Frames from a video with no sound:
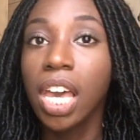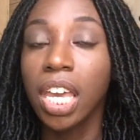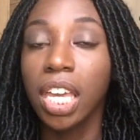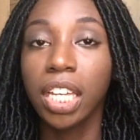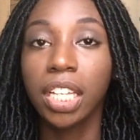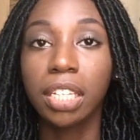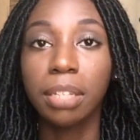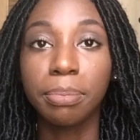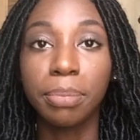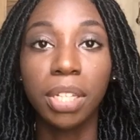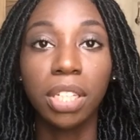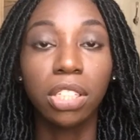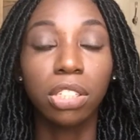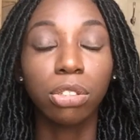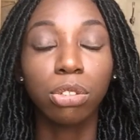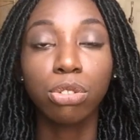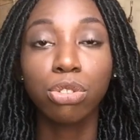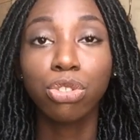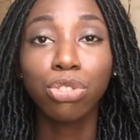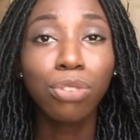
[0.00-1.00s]
It can be a
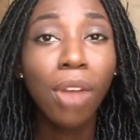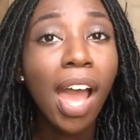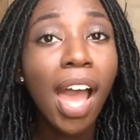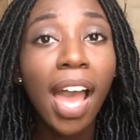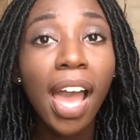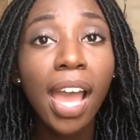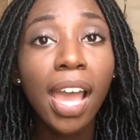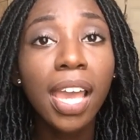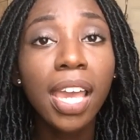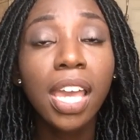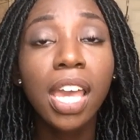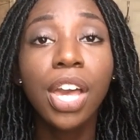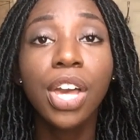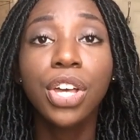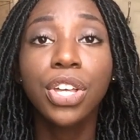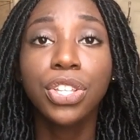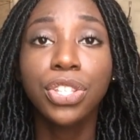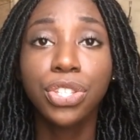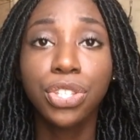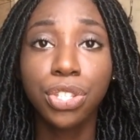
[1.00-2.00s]
little dry.
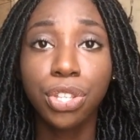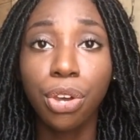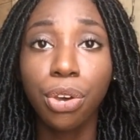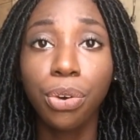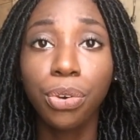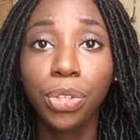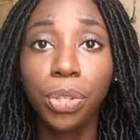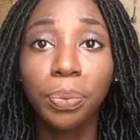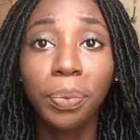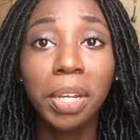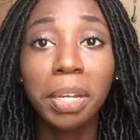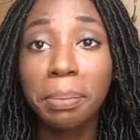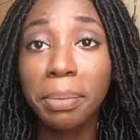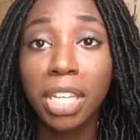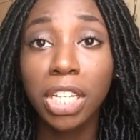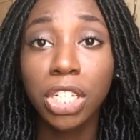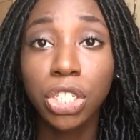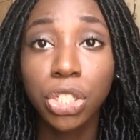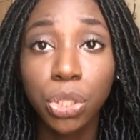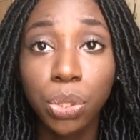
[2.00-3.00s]
So you want to
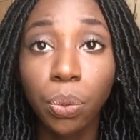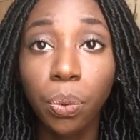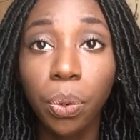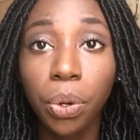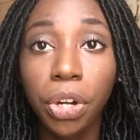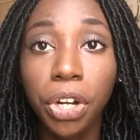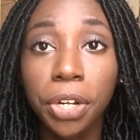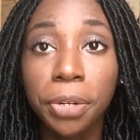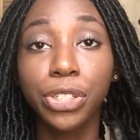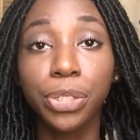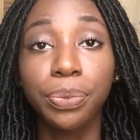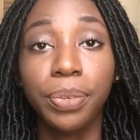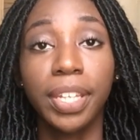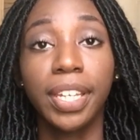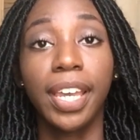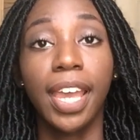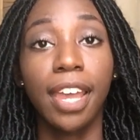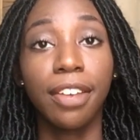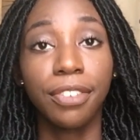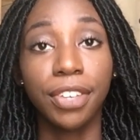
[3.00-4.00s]
make sure you're
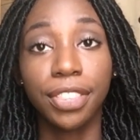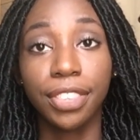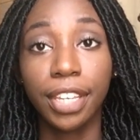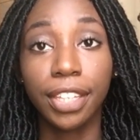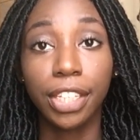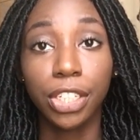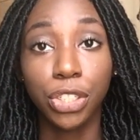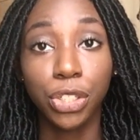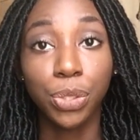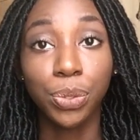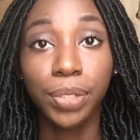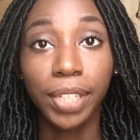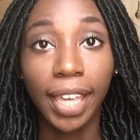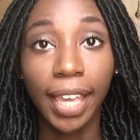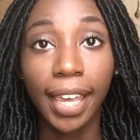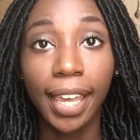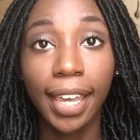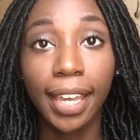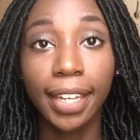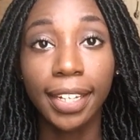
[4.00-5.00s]
doing everything that you
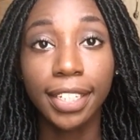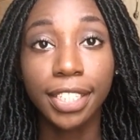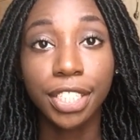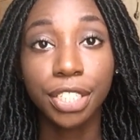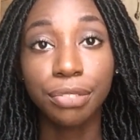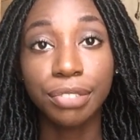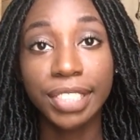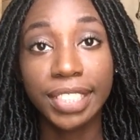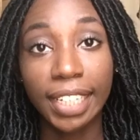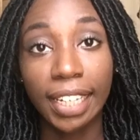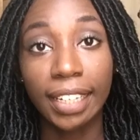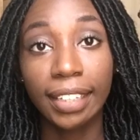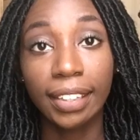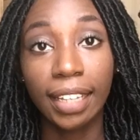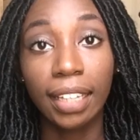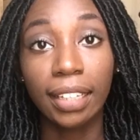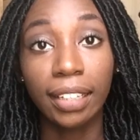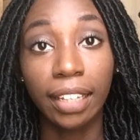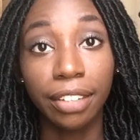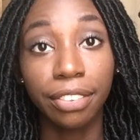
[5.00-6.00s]
can to retain
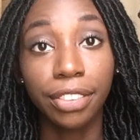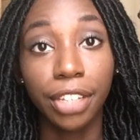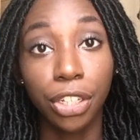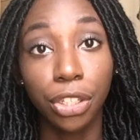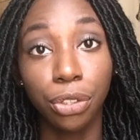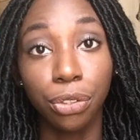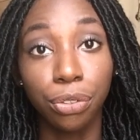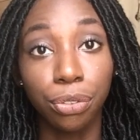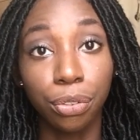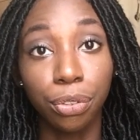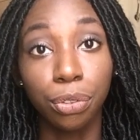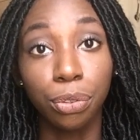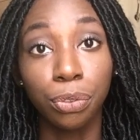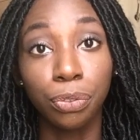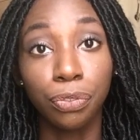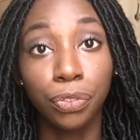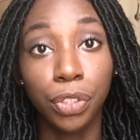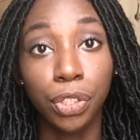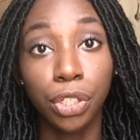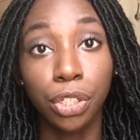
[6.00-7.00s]
that length that you grew
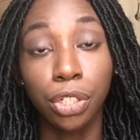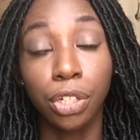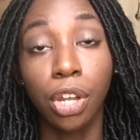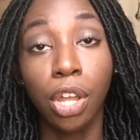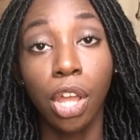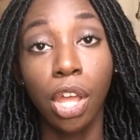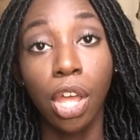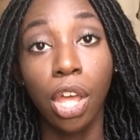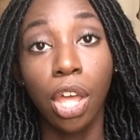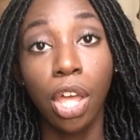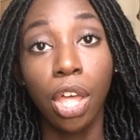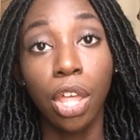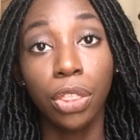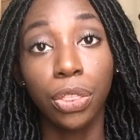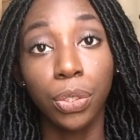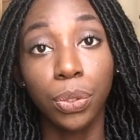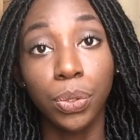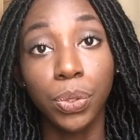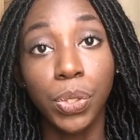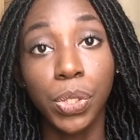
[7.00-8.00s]
for
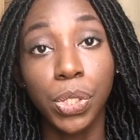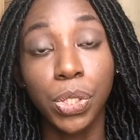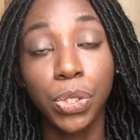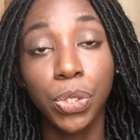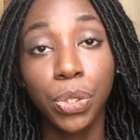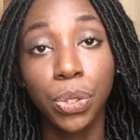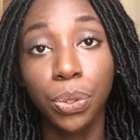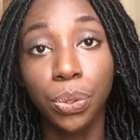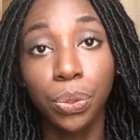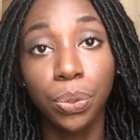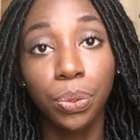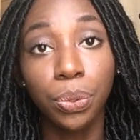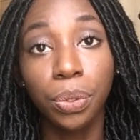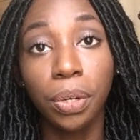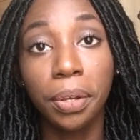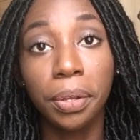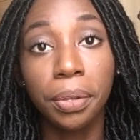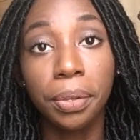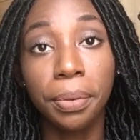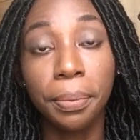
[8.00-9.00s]
those
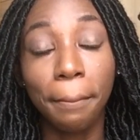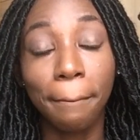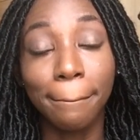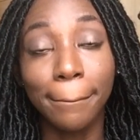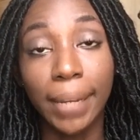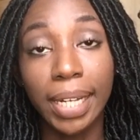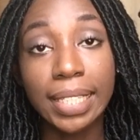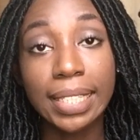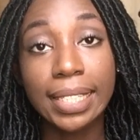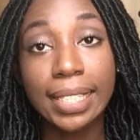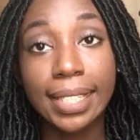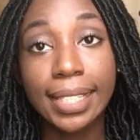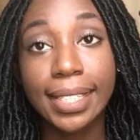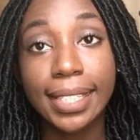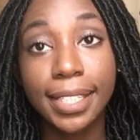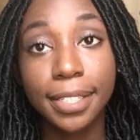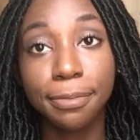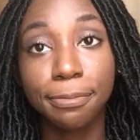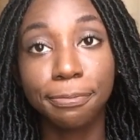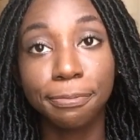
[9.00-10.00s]
2
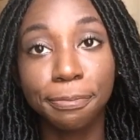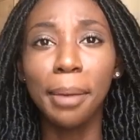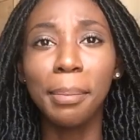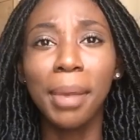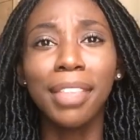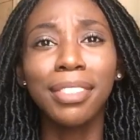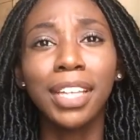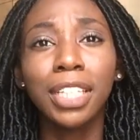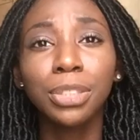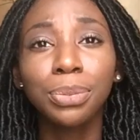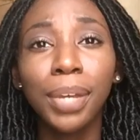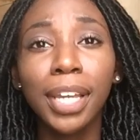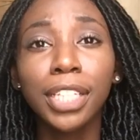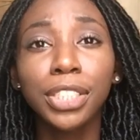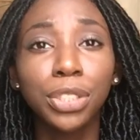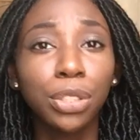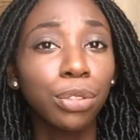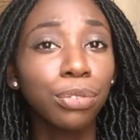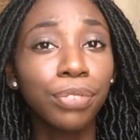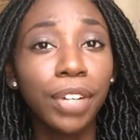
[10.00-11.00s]
months. And that's why
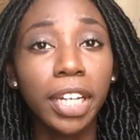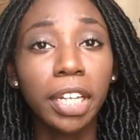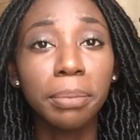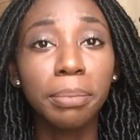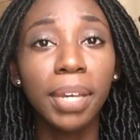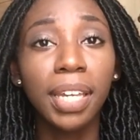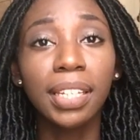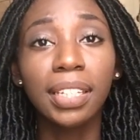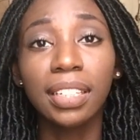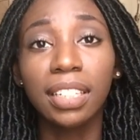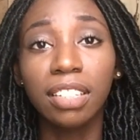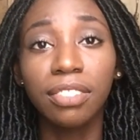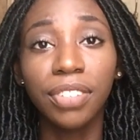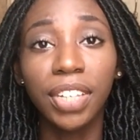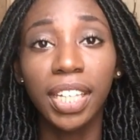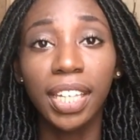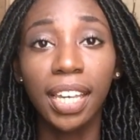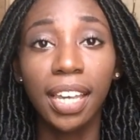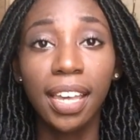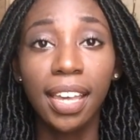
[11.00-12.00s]
I don't recommend
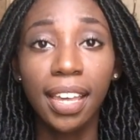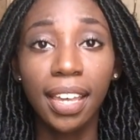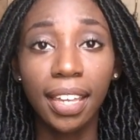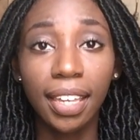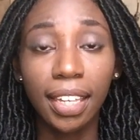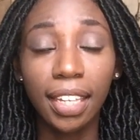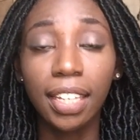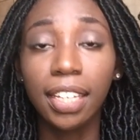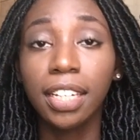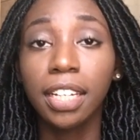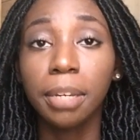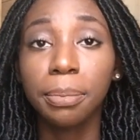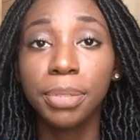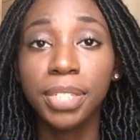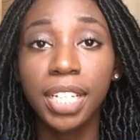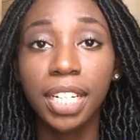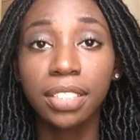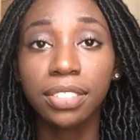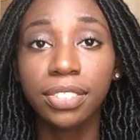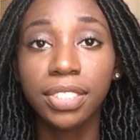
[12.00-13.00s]
leaving in a
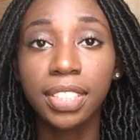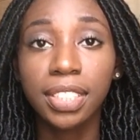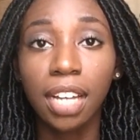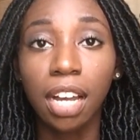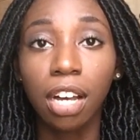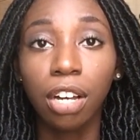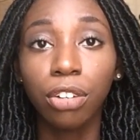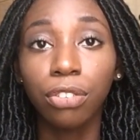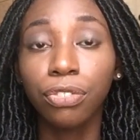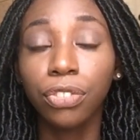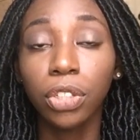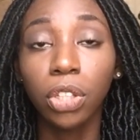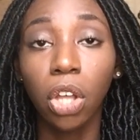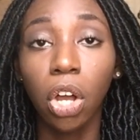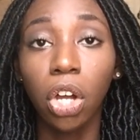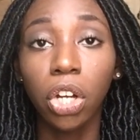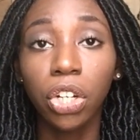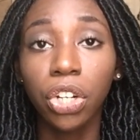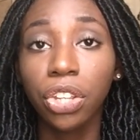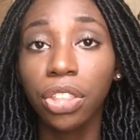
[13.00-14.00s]
protective style for
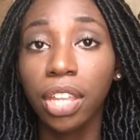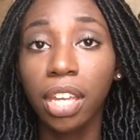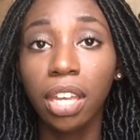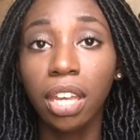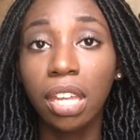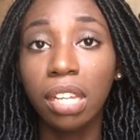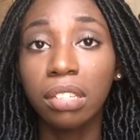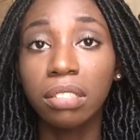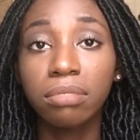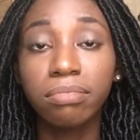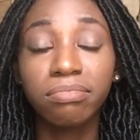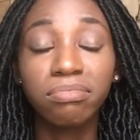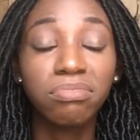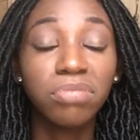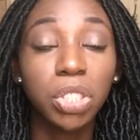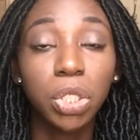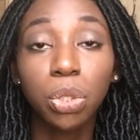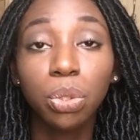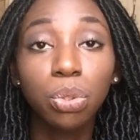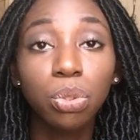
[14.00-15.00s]
longer than
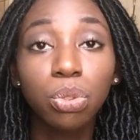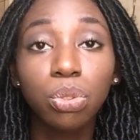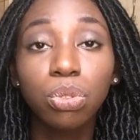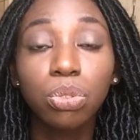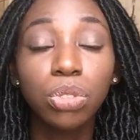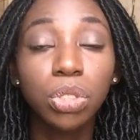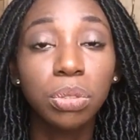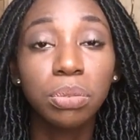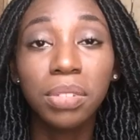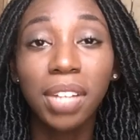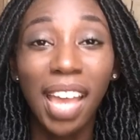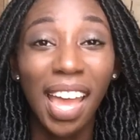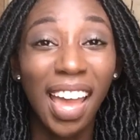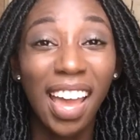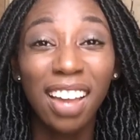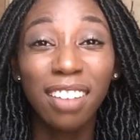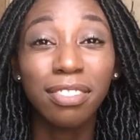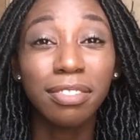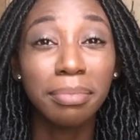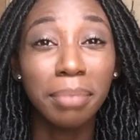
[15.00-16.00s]

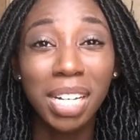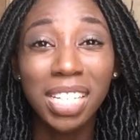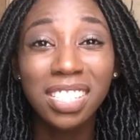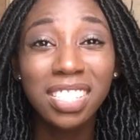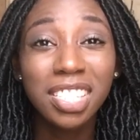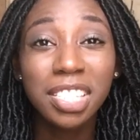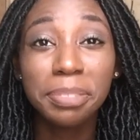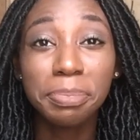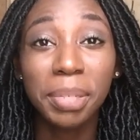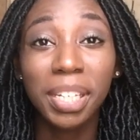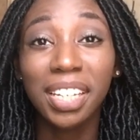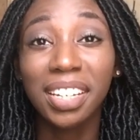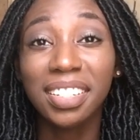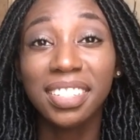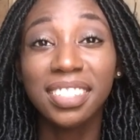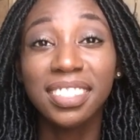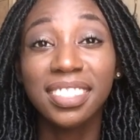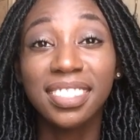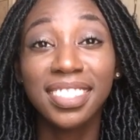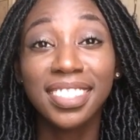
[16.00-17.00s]
2.5 months,
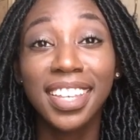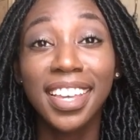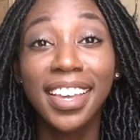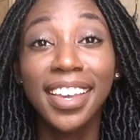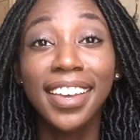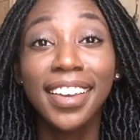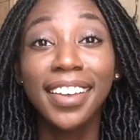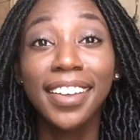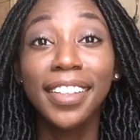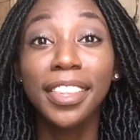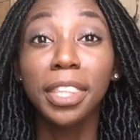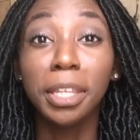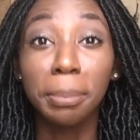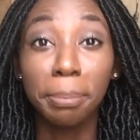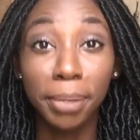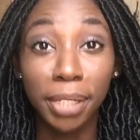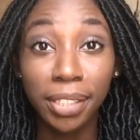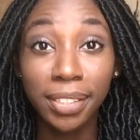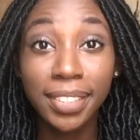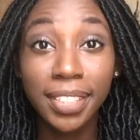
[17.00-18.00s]
because the
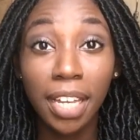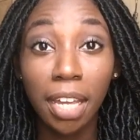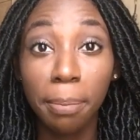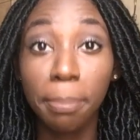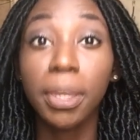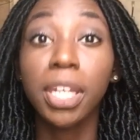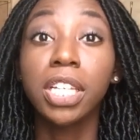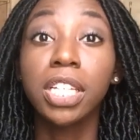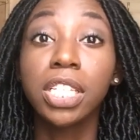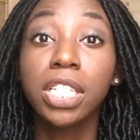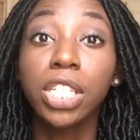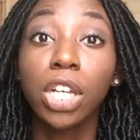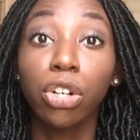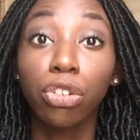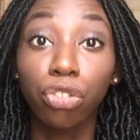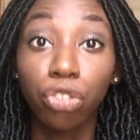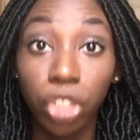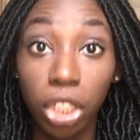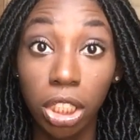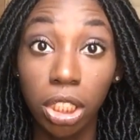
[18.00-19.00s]
buildup is
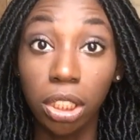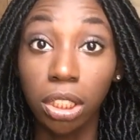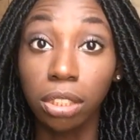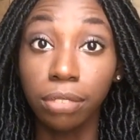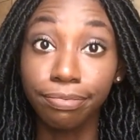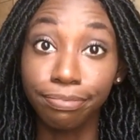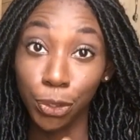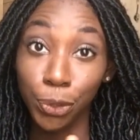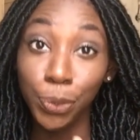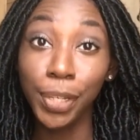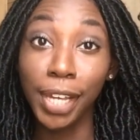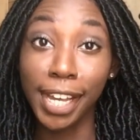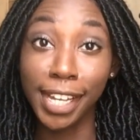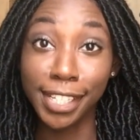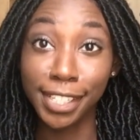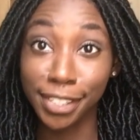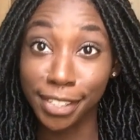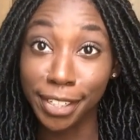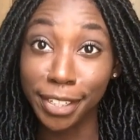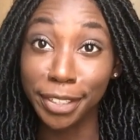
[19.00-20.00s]
real. You
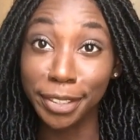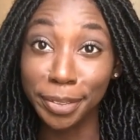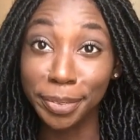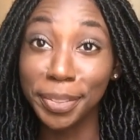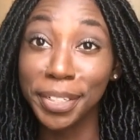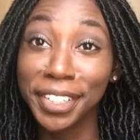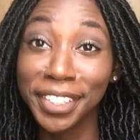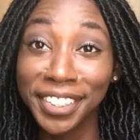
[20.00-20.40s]
guys know.